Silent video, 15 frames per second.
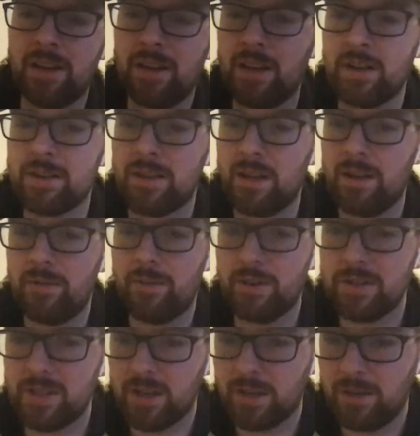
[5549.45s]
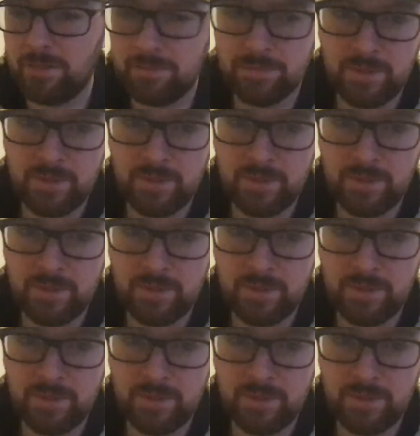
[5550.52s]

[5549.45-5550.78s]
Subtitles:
so I had to get excited for a